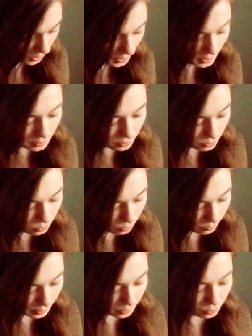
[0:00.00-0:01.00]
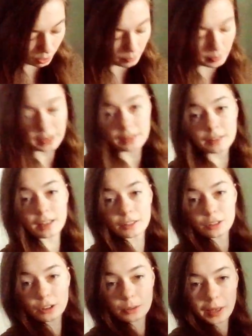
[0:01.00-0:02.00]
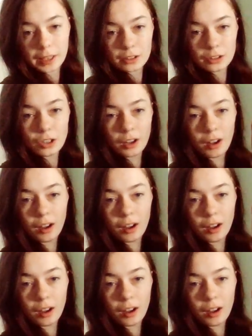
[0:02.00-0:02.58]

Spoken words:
His drawings, goblins, that's a good page.